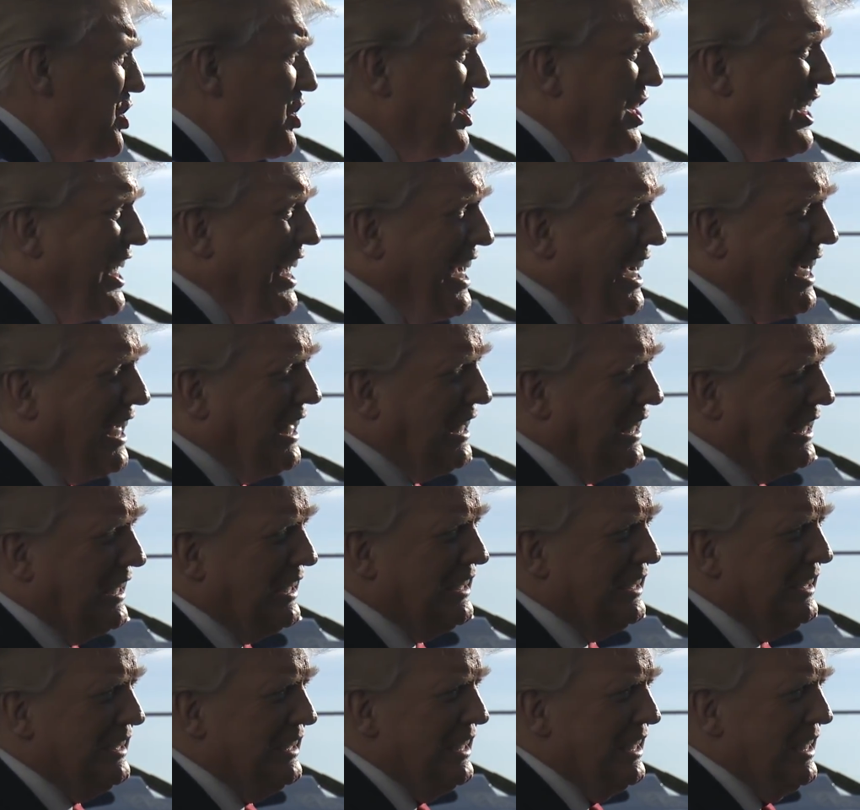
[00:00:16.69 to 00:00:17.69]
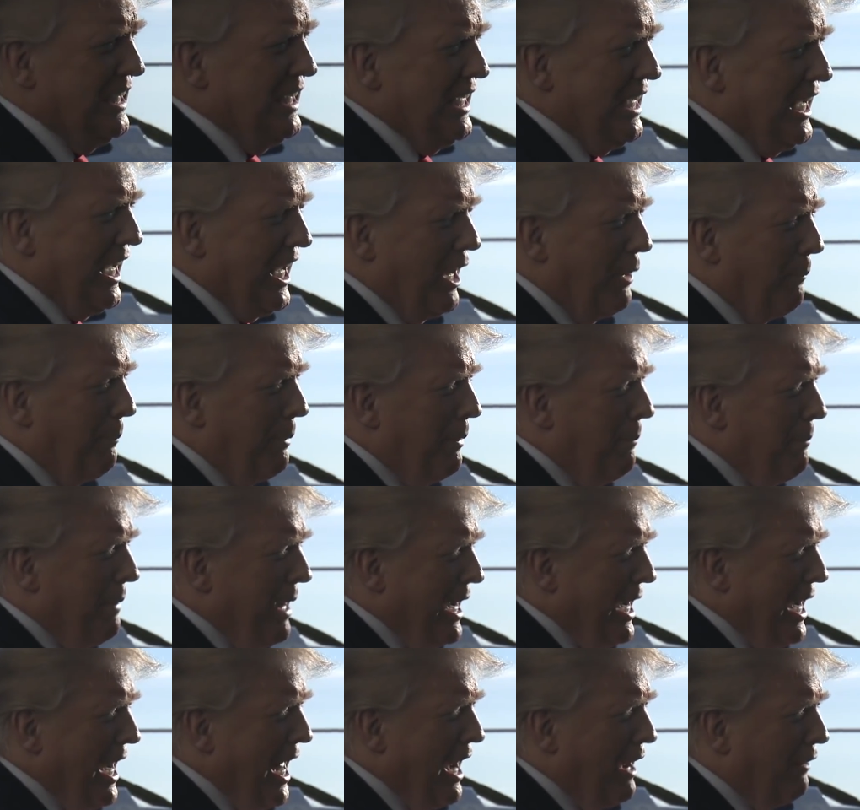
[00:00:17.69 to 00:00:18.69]
Steel. It'll be
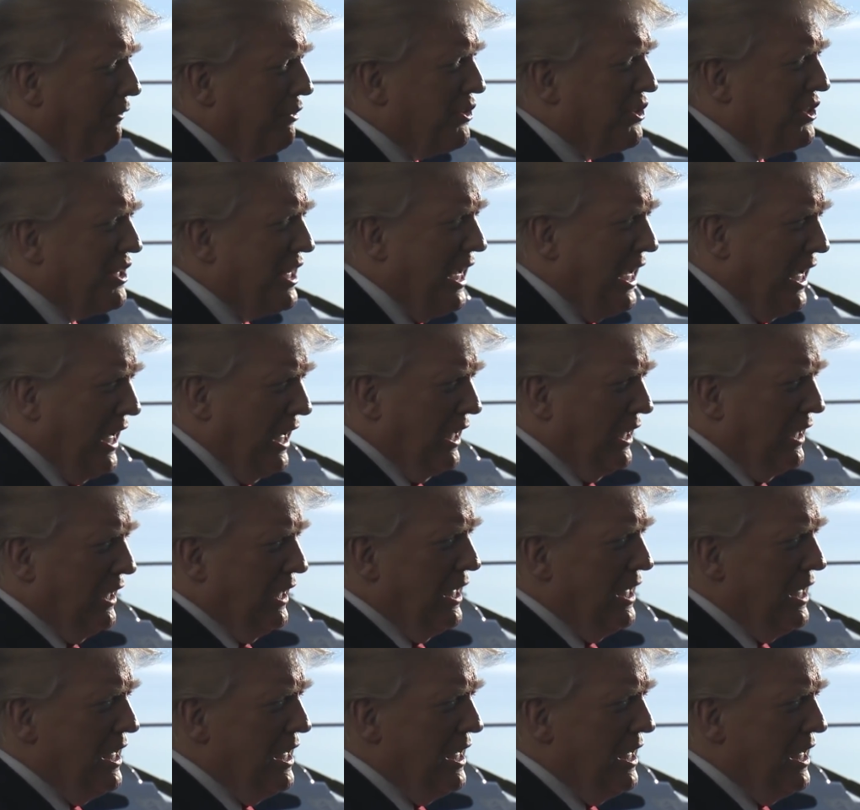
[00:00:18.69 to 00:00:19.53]
made out of steel.